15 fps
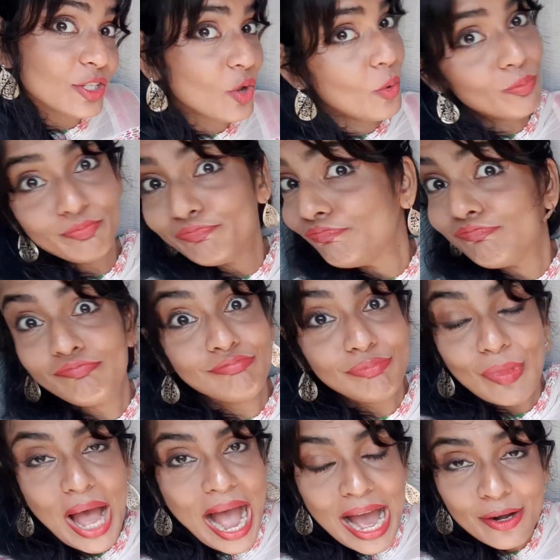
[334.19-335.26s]
So
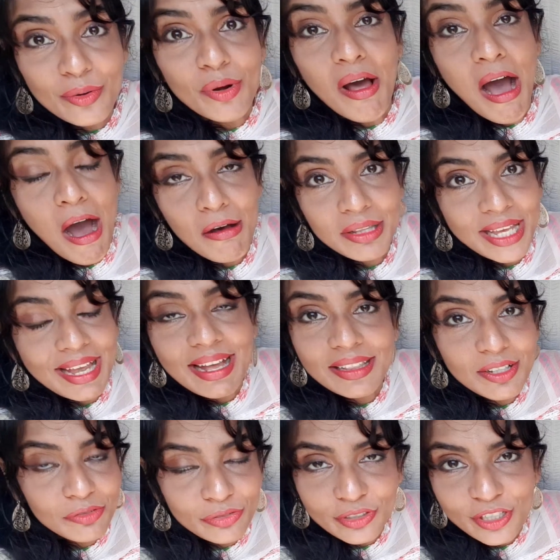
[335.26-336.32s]
I don't know how they get
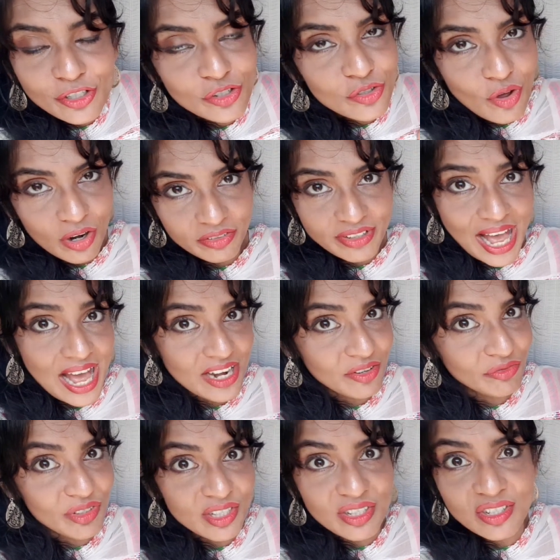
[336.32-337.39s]
the footage and all of that
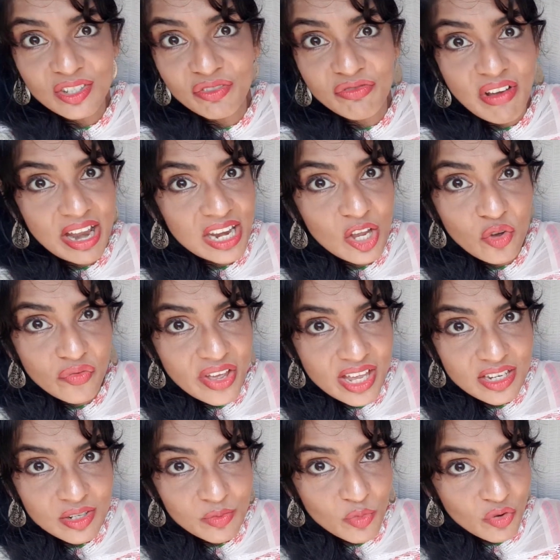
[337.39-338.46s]
if this is a very
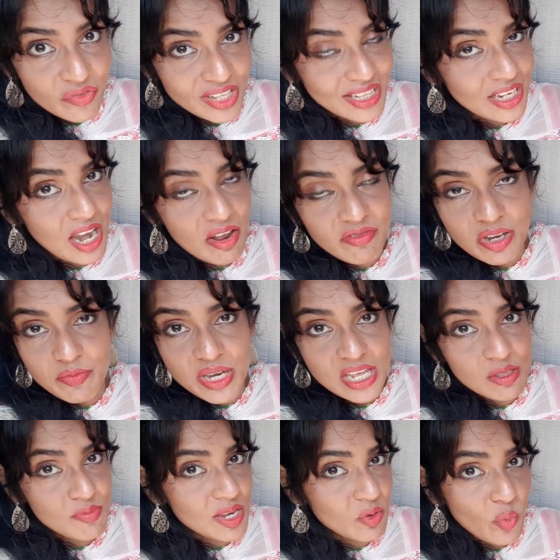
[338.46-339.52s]
coveted movie that
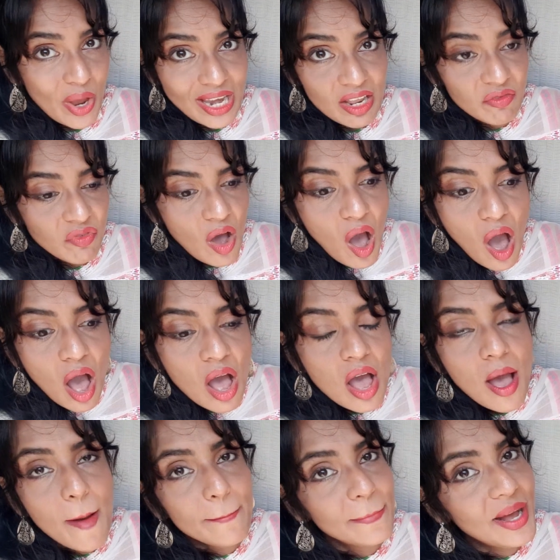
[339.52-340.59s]
everybody's been waiting for,
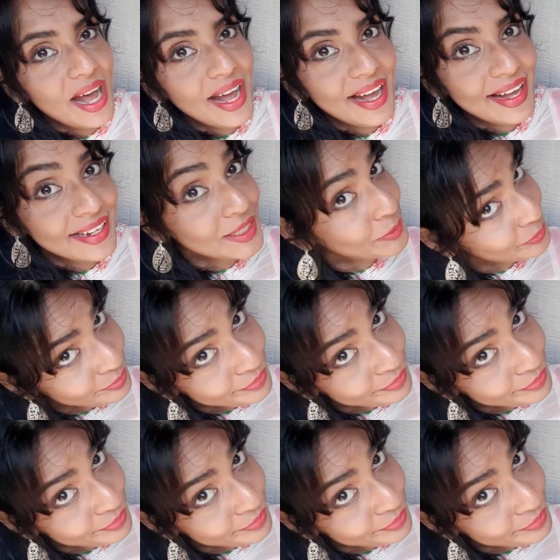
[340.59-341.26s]
but...